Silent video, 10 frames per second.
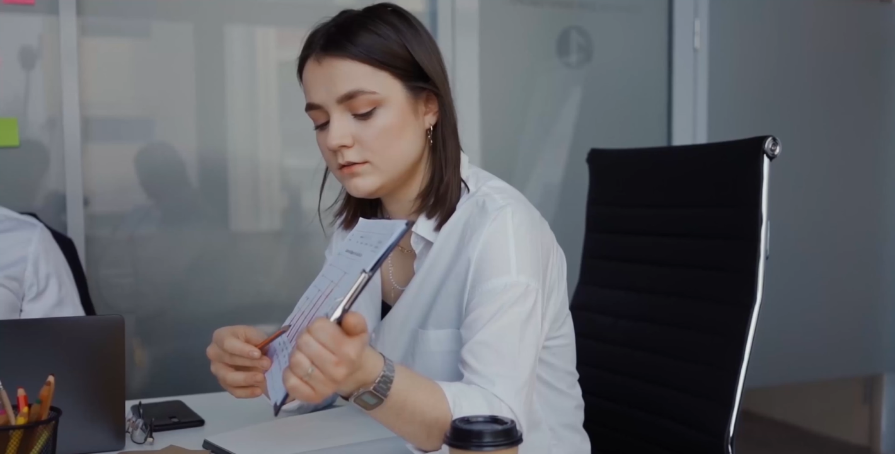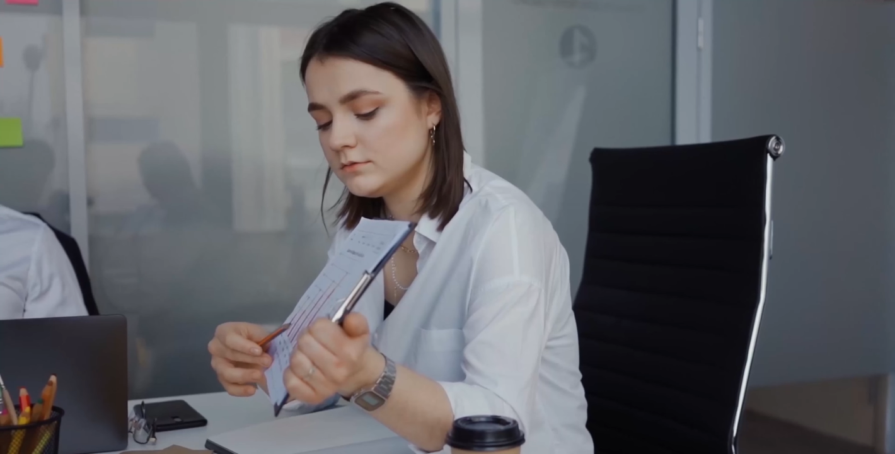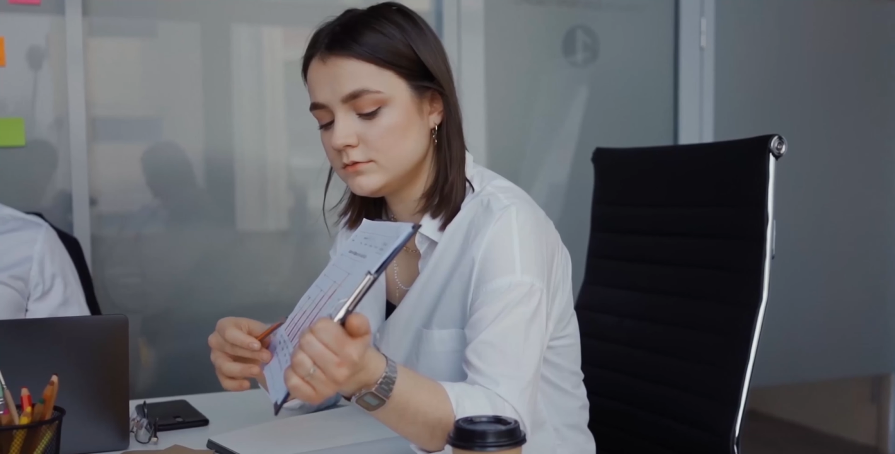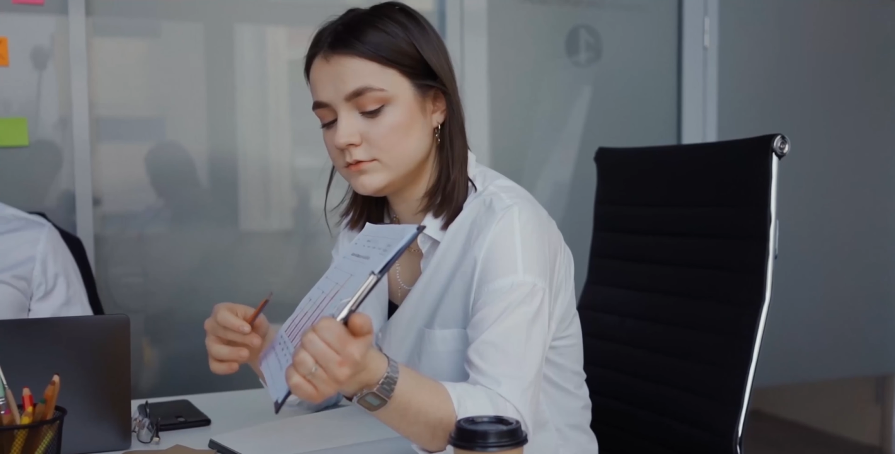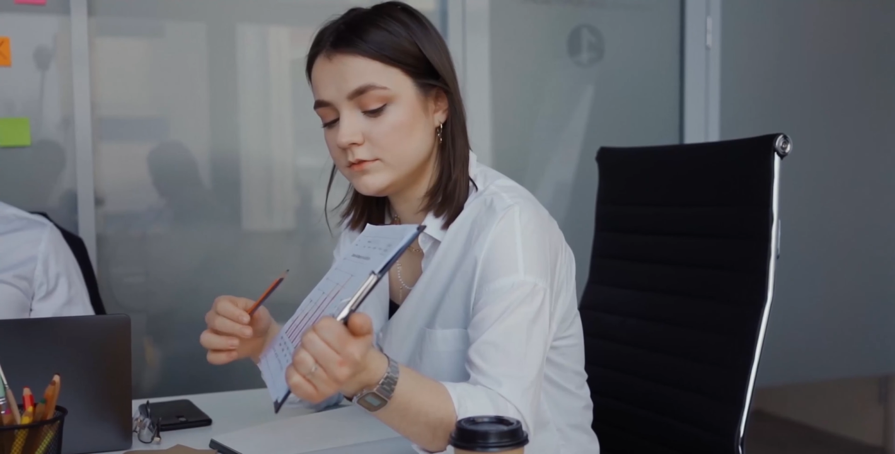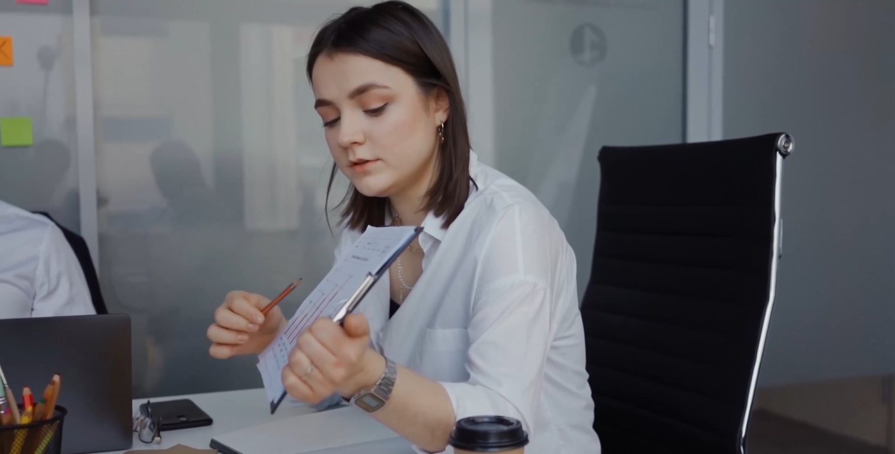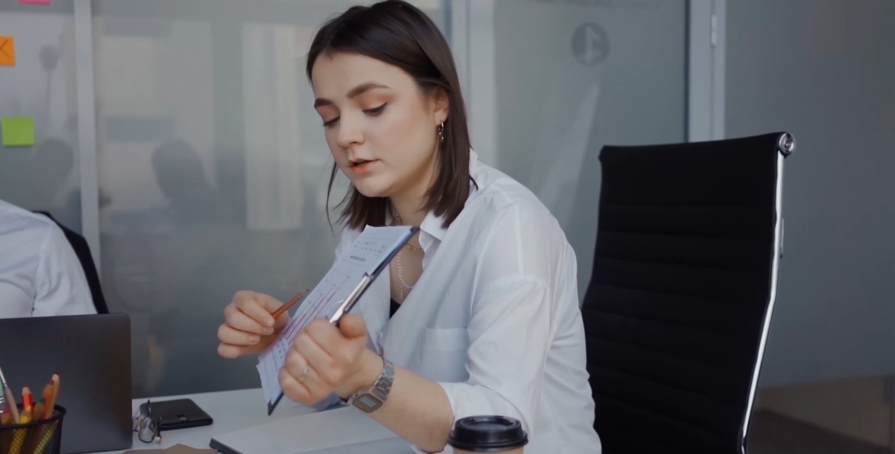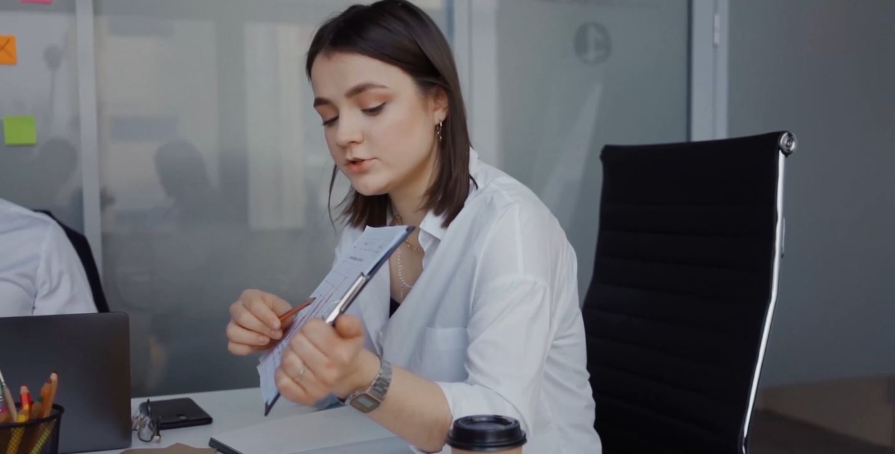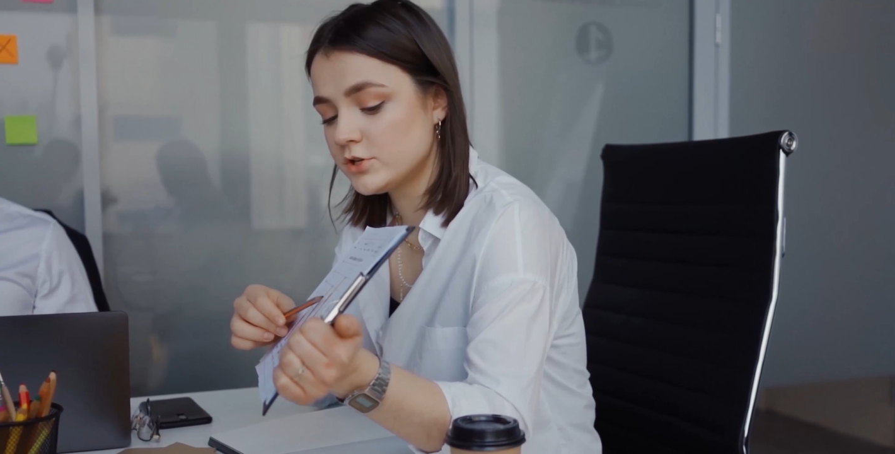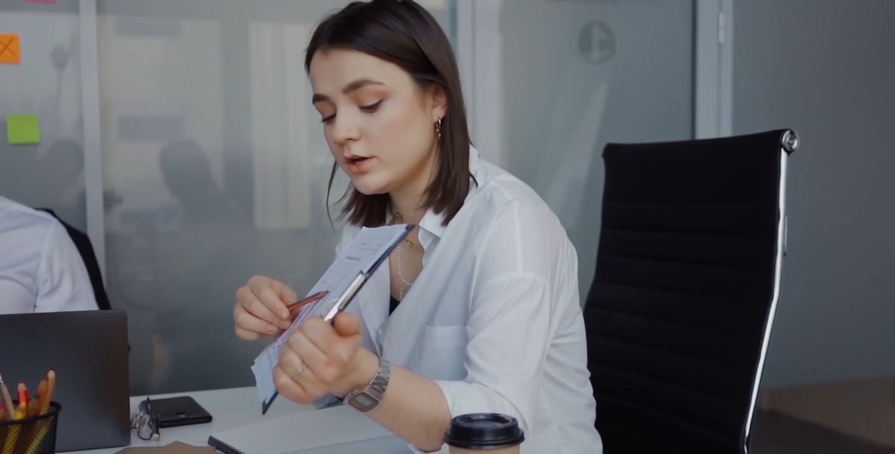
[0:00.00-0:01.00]
and notes
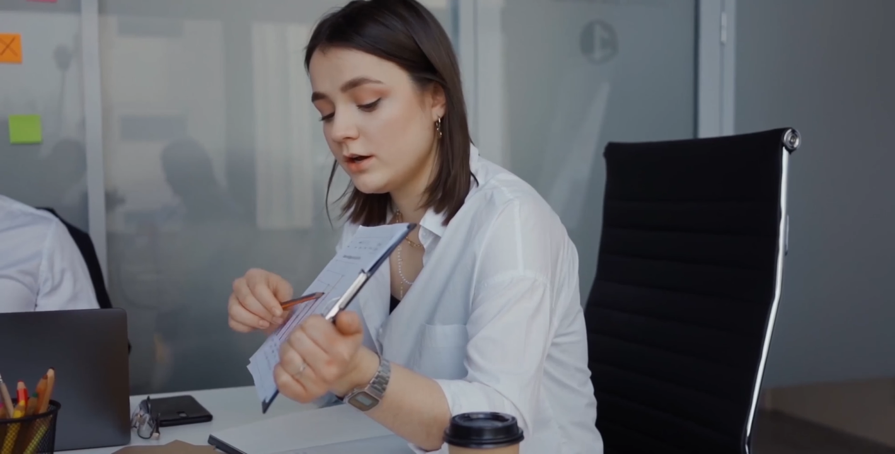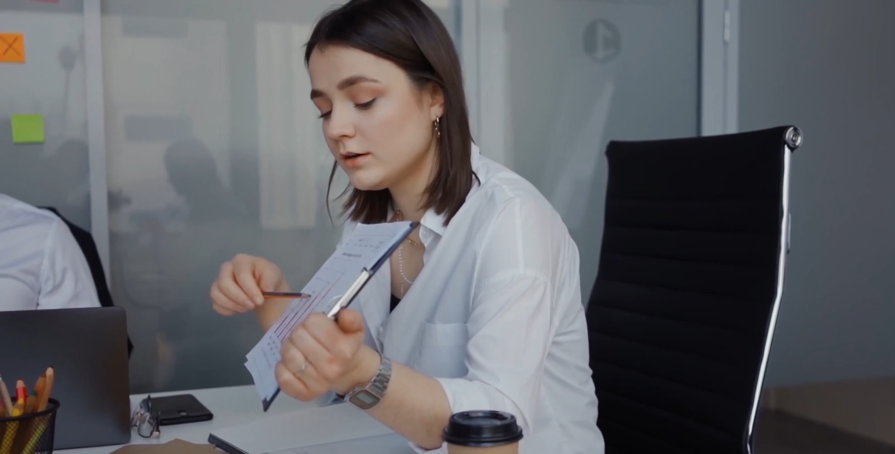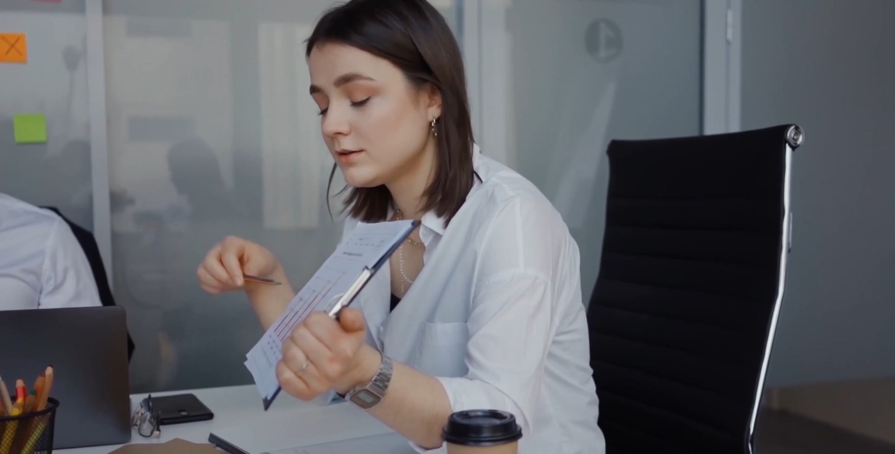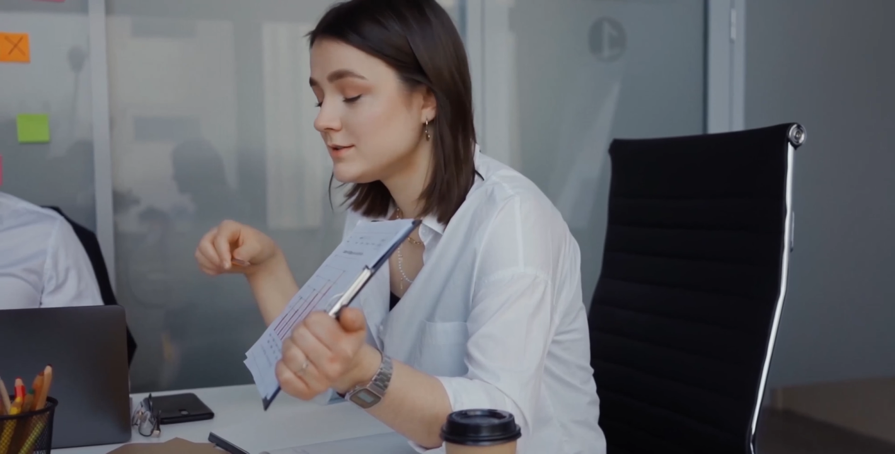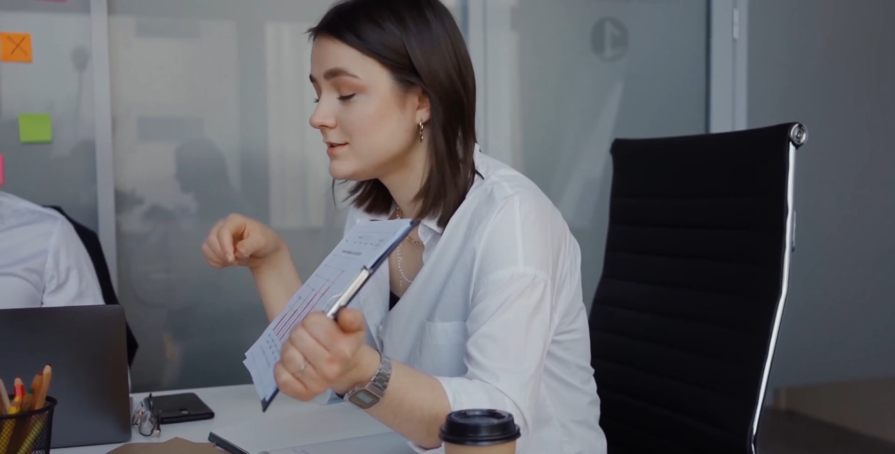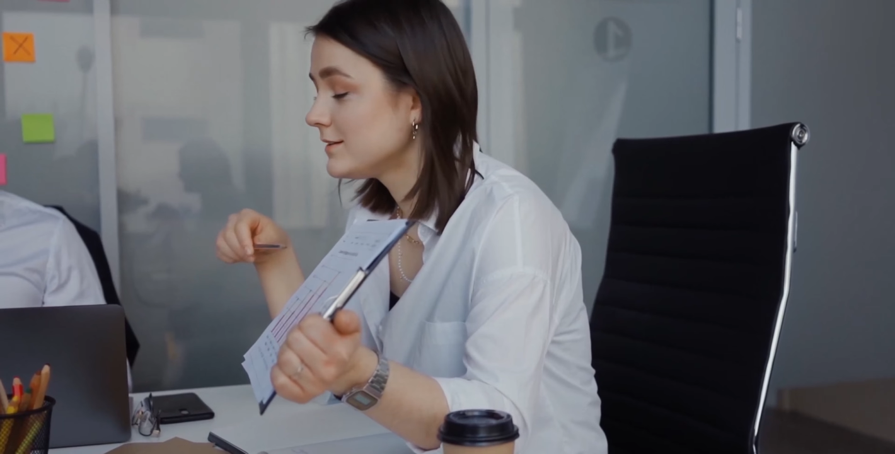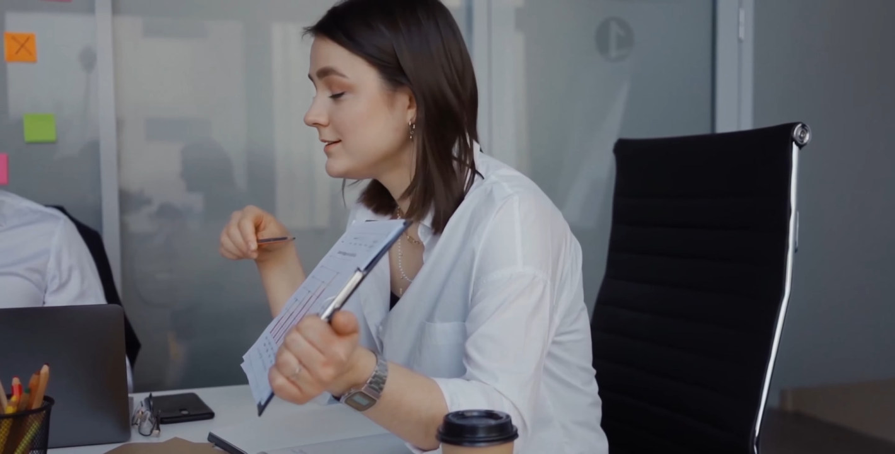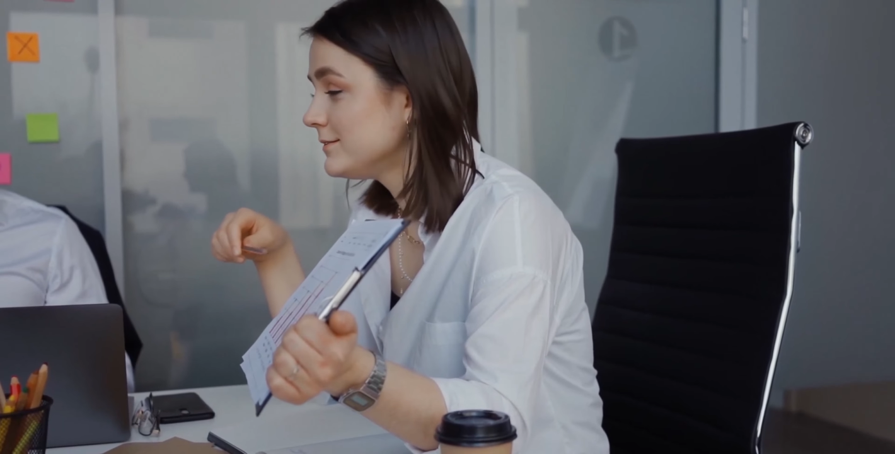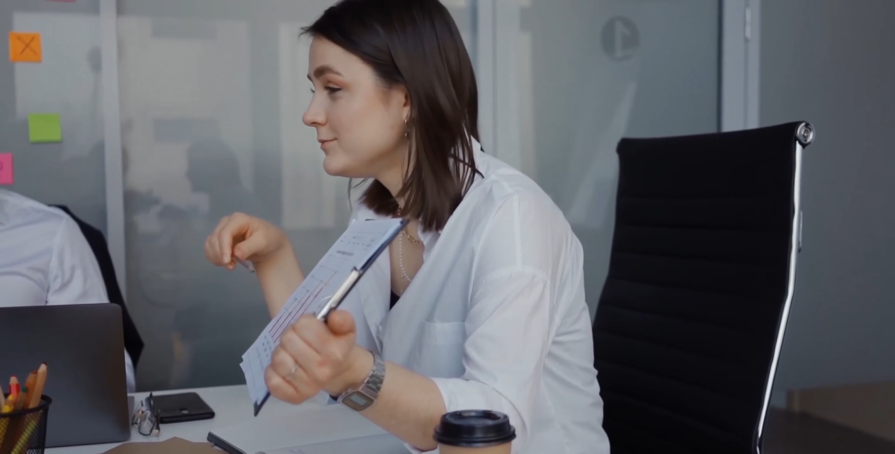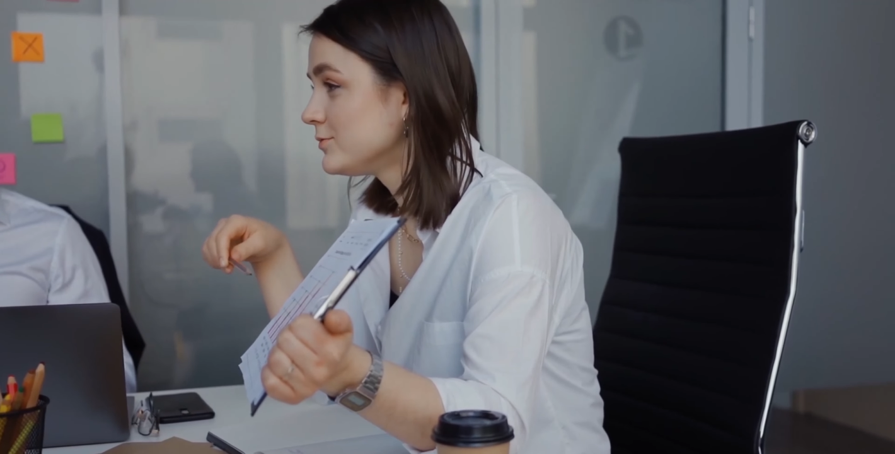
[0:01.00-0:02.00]
from
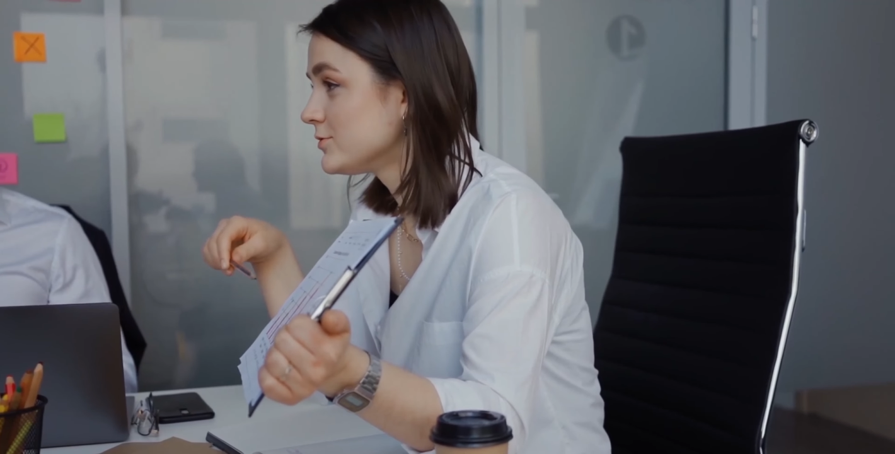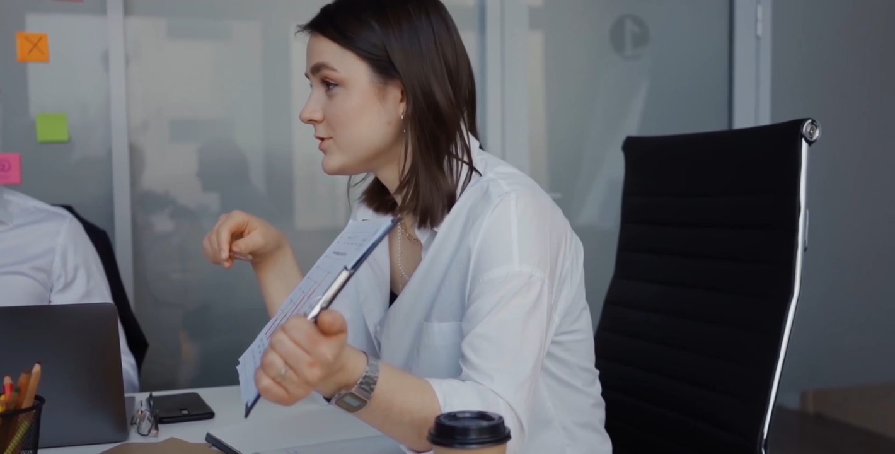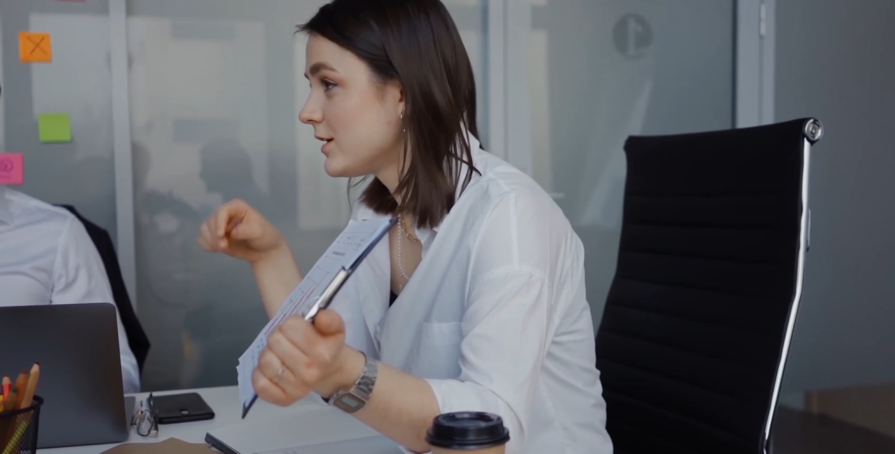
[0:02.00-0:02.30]
supervisors